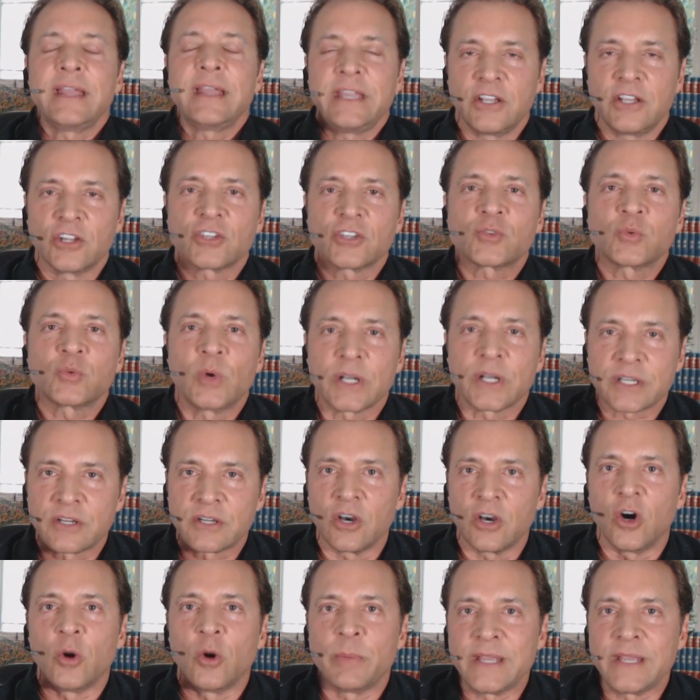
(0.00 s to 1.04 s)
here's
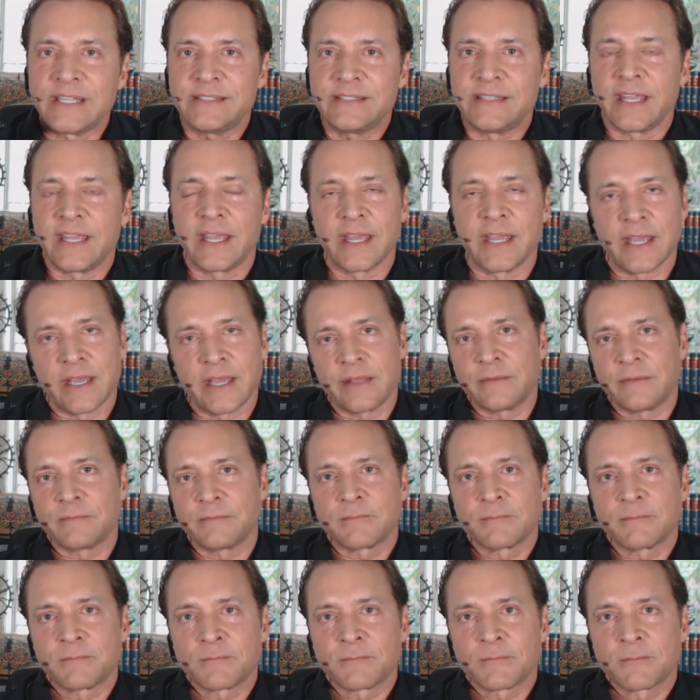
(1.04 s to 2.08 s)
what Kobe
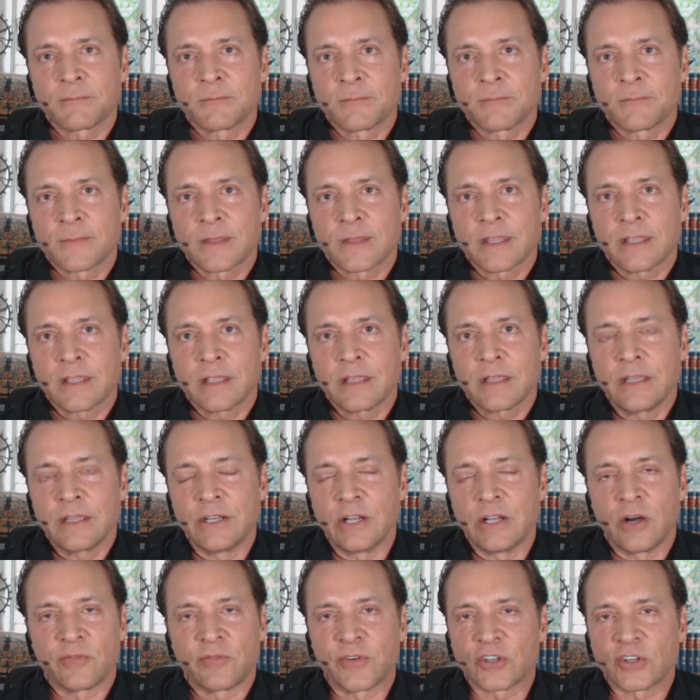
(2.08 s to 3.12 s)
did.
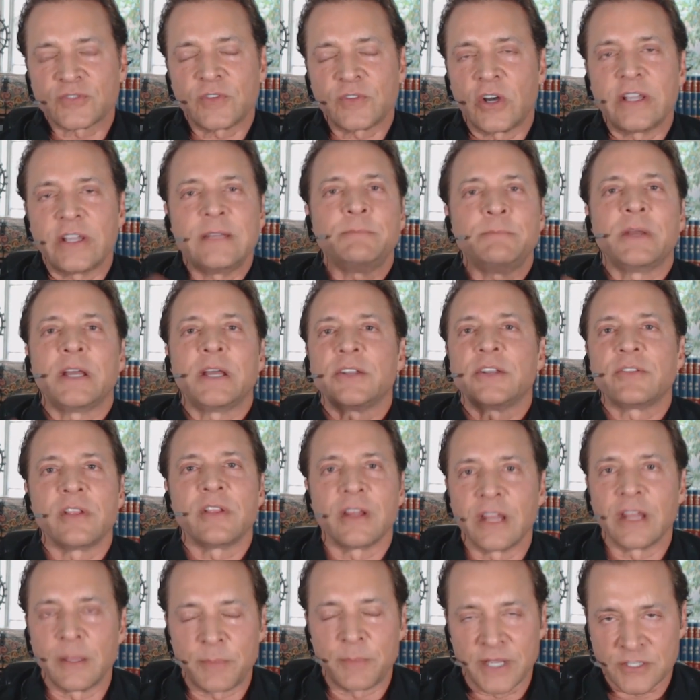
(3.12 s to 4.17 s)
First of all, he'd been to the
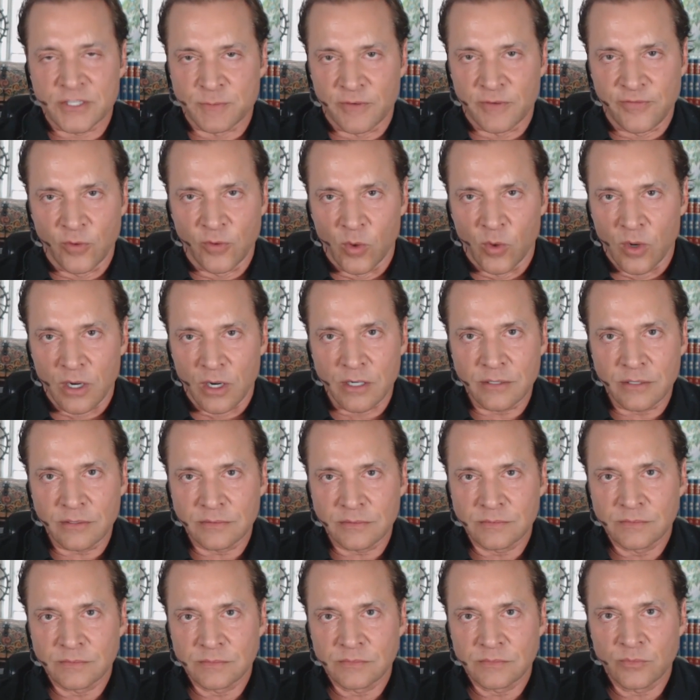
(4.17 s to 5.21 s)
Olympics before.
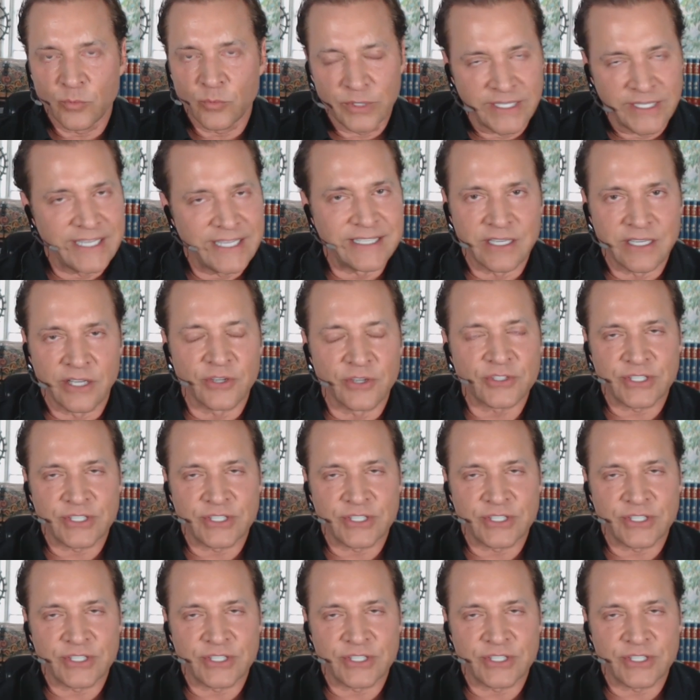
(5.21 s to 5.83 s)
We need to